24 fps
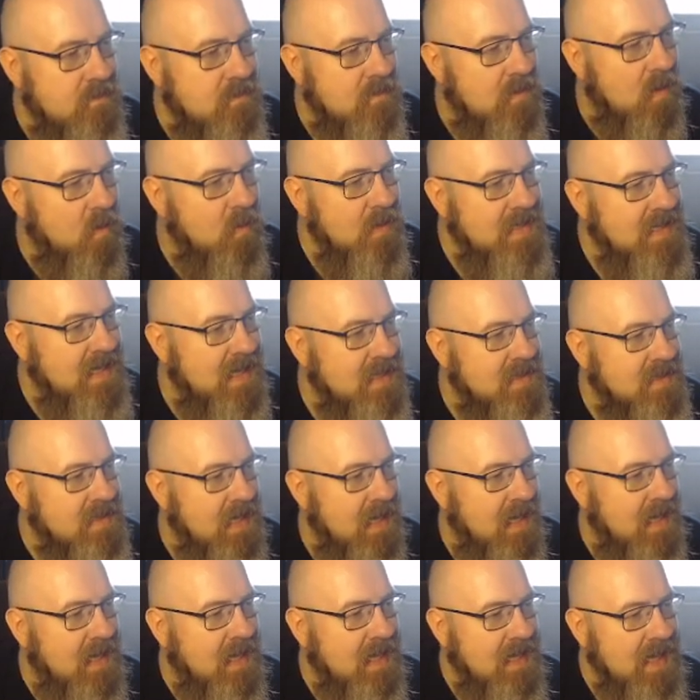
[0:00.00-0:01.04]
which is,
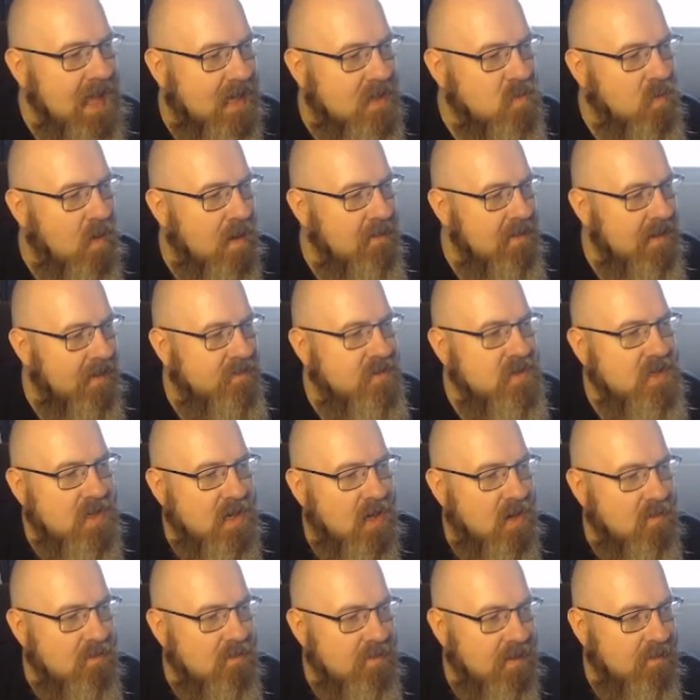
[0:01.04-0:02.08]
yeah, swipe left should
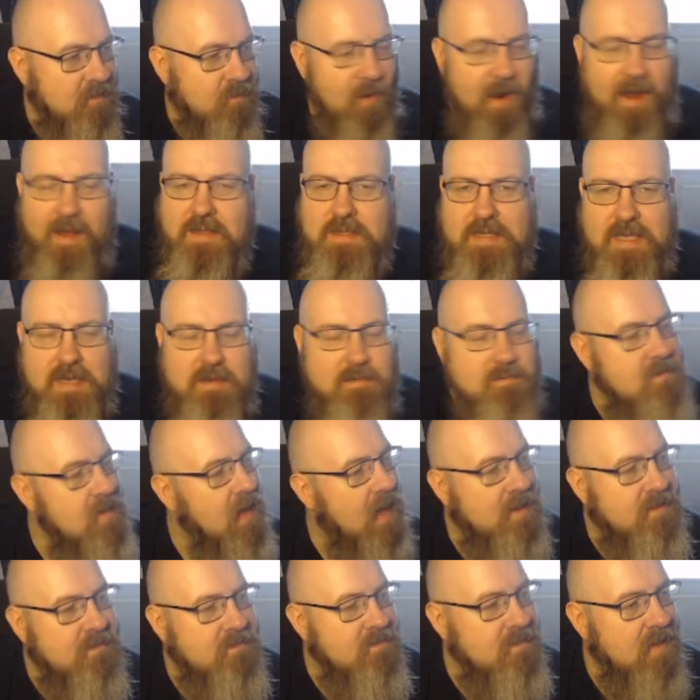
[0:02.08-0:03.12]
open in browser.
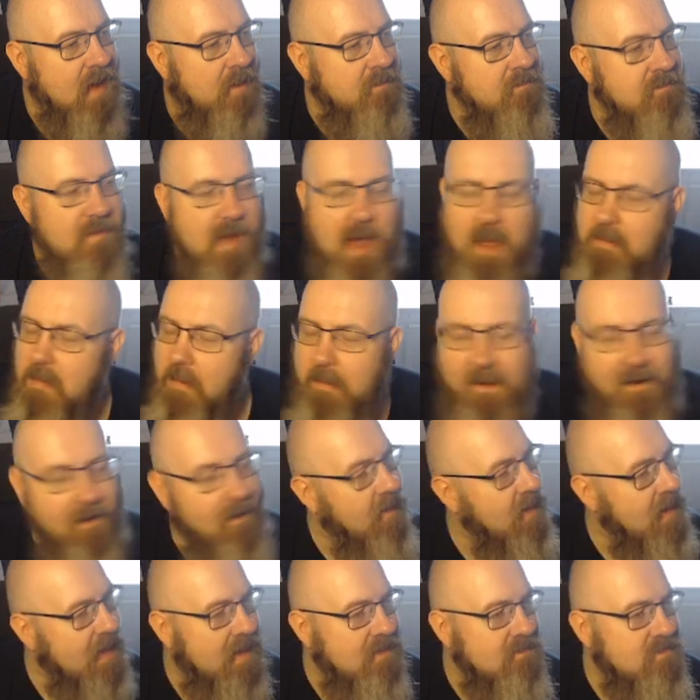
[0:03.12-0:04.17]
I'm
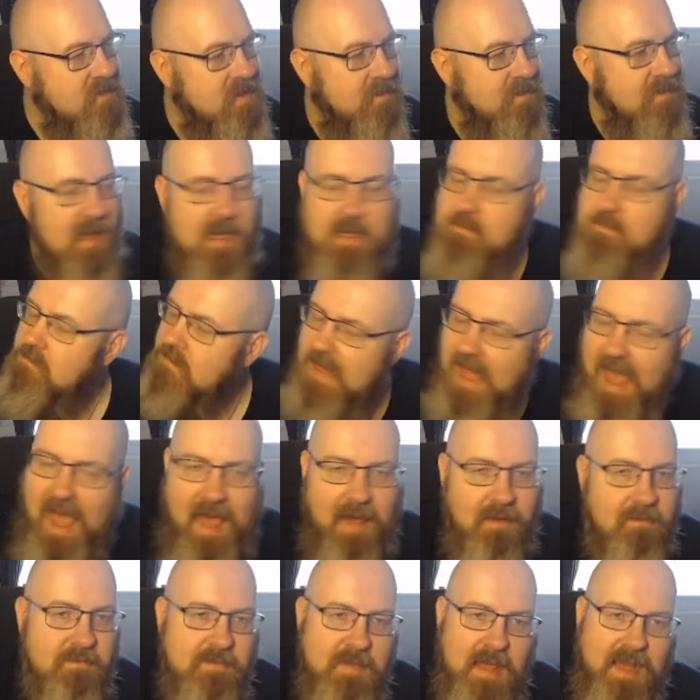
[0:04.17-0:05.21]
apparently something,
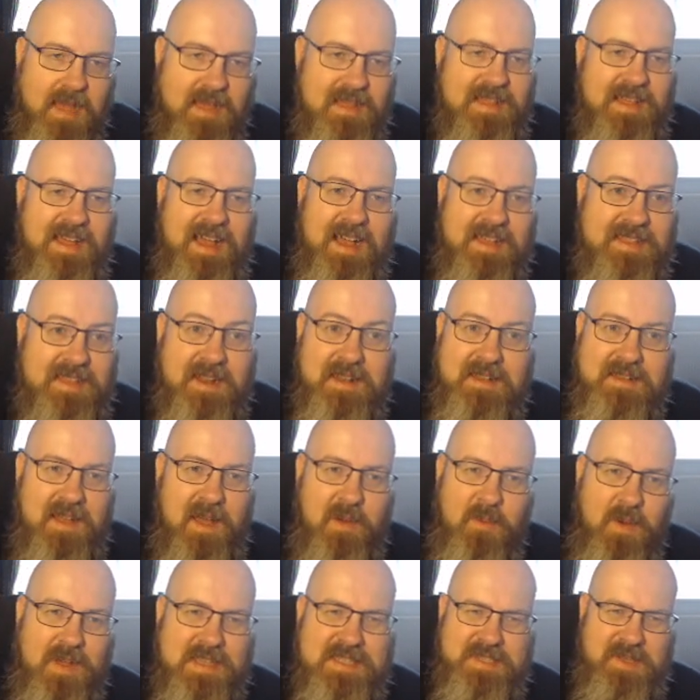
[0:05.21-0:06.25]
yeah, I
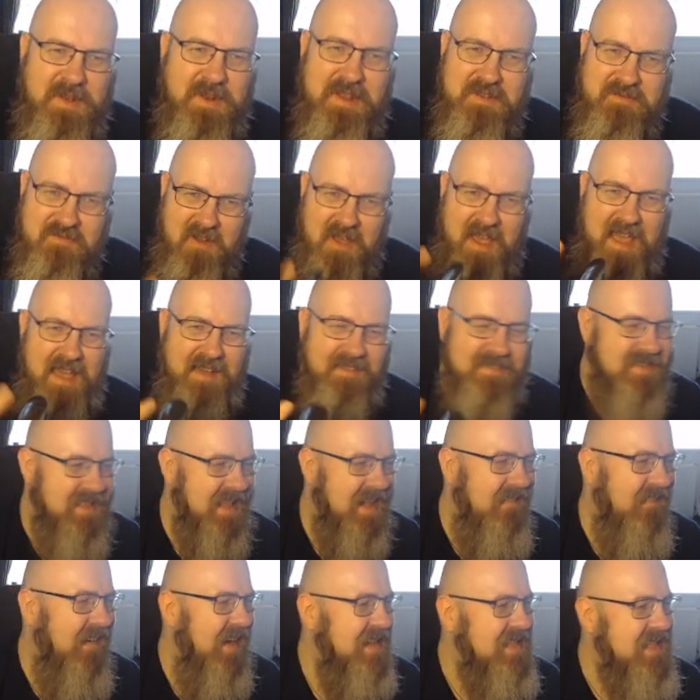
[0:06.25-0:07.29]
was doing it right. I was
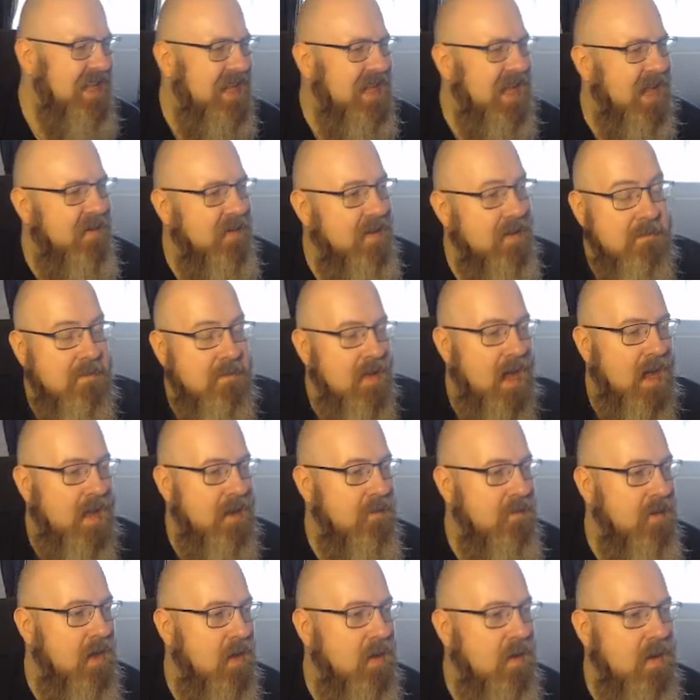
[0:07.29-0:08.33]
like, where's that going? I
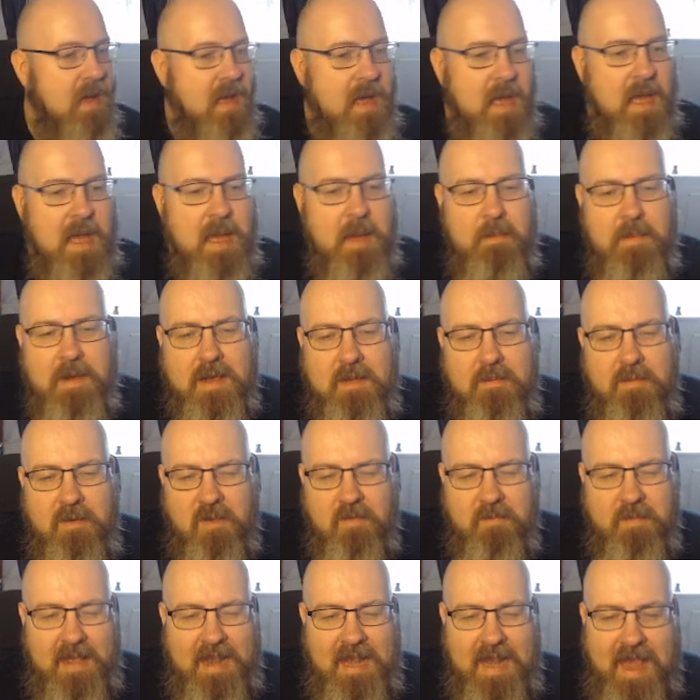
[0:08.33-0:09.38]
don't know. My
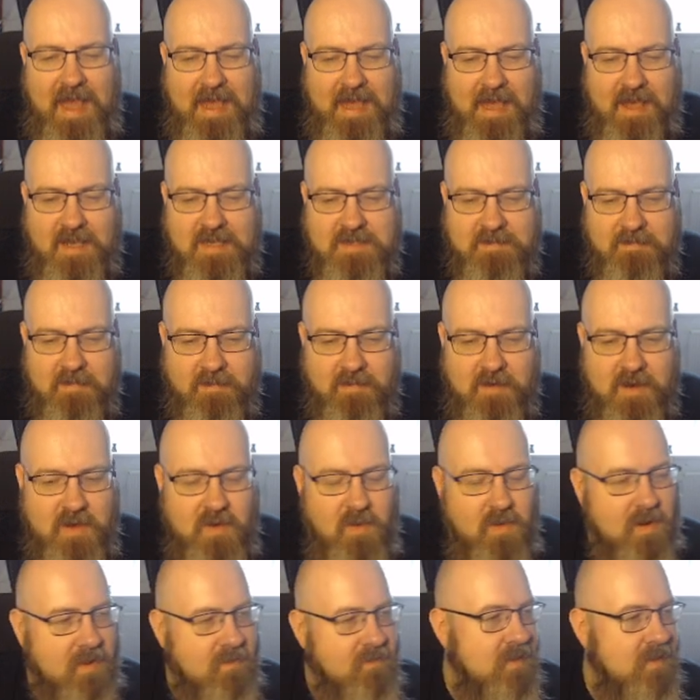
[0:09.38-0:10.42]
computer's been laggy because I've been recording for